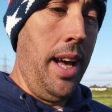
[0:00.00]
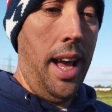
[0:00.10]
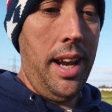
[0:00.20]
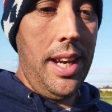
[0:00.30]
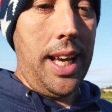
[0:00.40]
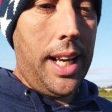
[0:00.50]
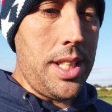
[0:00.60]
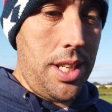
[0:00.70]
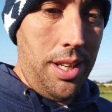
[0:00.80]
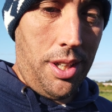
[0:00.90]
it
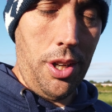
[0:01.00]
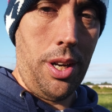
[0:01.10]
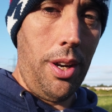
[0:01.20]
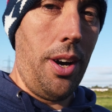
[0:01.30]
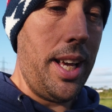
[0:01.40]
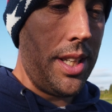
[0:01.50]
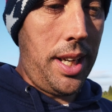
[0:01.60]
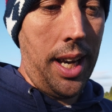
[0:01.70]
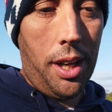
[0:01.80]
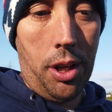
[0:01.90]
needs good light
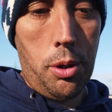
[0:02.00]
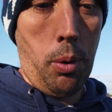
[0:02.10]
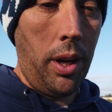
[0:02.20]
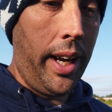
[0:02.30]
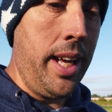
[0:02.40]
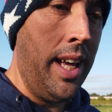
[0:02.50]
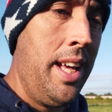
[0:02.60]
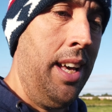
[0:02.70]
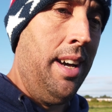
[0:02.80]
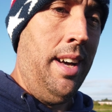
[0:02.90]
to get good quality.
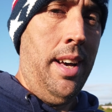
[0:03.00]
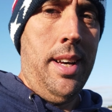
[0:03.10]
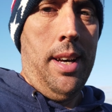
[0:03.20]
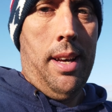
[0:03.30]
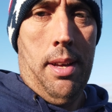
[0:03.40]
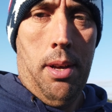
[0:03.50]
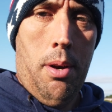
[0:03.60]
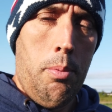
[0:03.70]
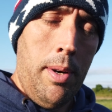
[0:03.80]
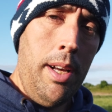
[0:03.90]

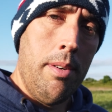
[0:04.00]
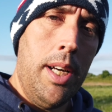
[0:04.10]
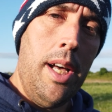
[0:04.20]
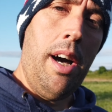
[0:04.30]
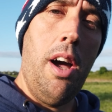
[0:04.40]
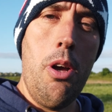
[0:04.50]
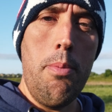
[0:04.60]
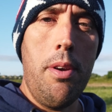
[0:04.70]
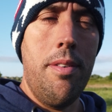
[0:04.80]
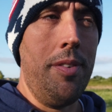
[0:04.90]
Well, I
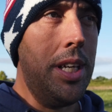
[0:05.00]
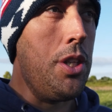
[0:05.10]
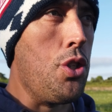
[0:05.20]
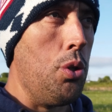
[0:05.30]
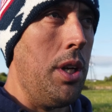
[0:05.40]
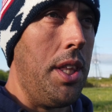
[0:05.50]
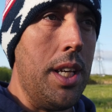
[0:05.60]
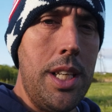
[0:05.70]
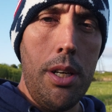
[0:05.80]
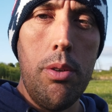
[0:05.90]
hope you have enjoyed
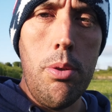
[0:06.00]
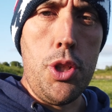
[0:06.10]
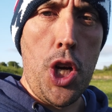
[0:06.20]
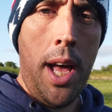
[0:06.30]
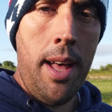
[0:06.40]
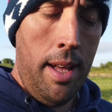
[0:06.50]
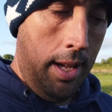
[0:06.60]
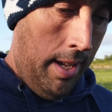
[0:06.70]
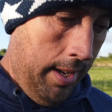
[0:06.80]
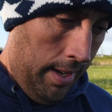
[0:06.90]
this little
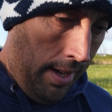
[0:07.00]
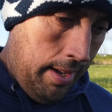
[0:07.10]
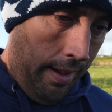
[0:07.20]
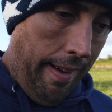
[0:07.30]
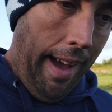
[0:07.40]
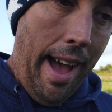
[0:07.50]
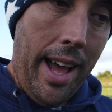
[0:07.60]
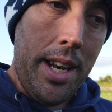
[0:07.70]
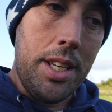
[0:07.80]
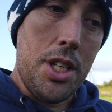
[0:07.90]
chat,
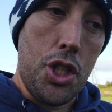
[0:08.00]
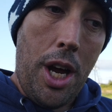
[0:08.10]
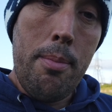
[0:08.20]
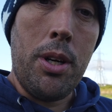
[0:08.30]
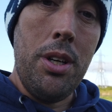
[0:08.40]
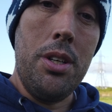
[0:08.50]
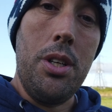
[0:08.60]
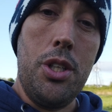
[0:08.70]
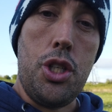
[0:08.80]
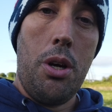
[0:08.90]
and it's a shame I
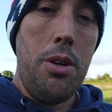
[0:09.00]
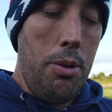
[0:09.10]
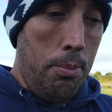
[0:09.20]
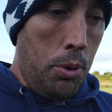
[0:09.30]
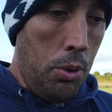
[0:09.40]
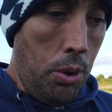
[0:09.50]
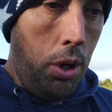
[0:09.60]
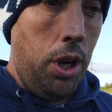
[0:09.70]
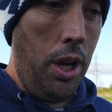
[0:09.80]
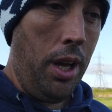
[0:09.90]
couldn't show you more